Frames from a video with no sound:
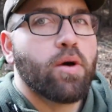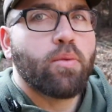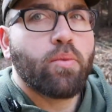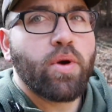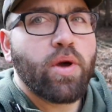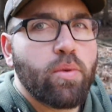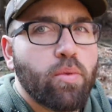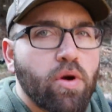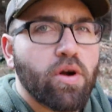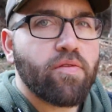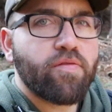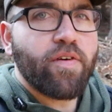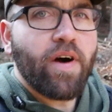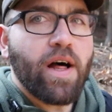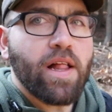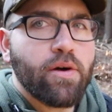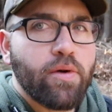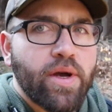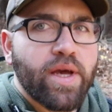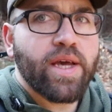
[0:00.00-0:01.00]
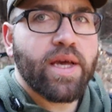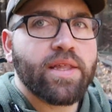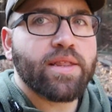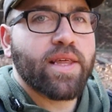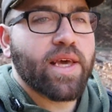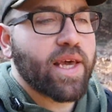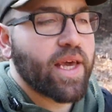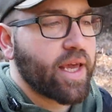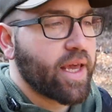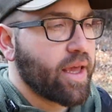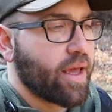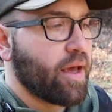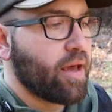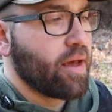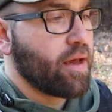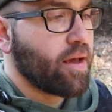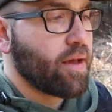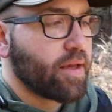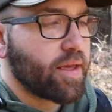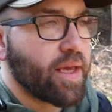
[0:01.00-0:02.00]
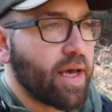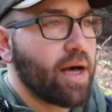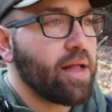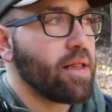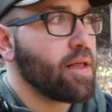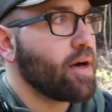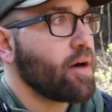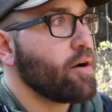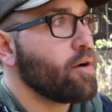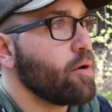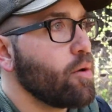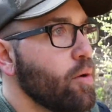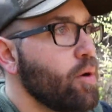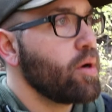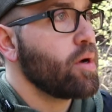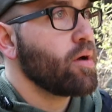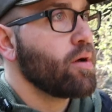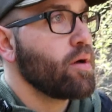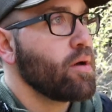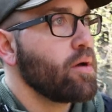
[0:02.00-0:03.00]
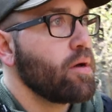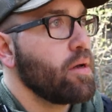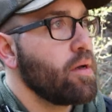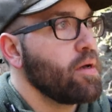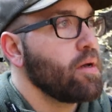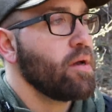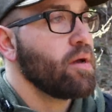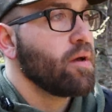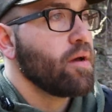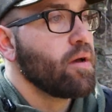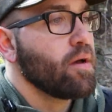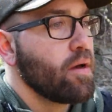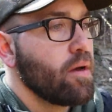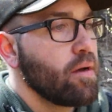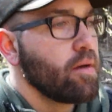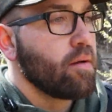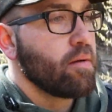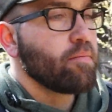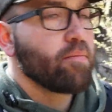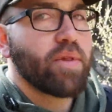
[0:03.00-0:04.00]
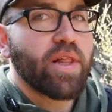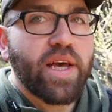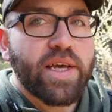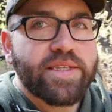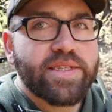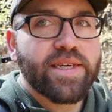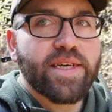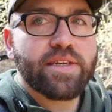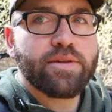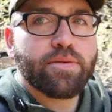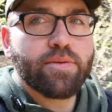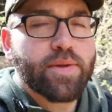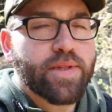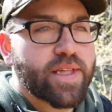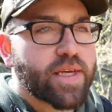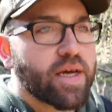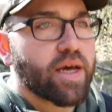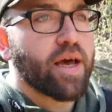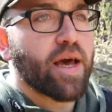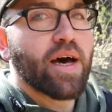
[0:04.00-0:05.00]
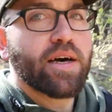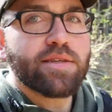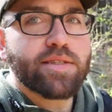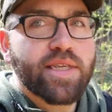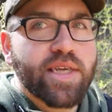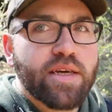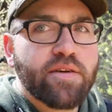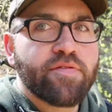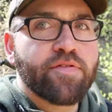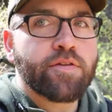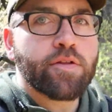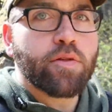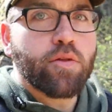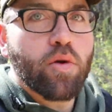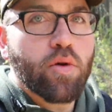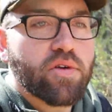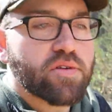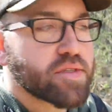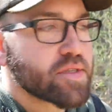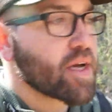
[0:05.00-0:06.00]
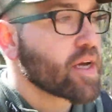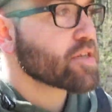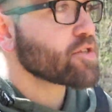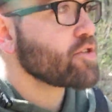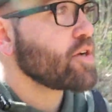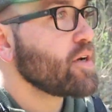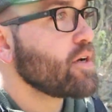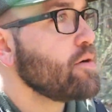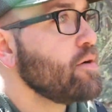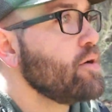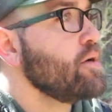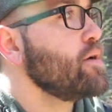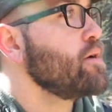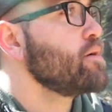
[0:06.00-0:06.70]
We were following the yellow blazes with the LT for the Loyalsock Trail.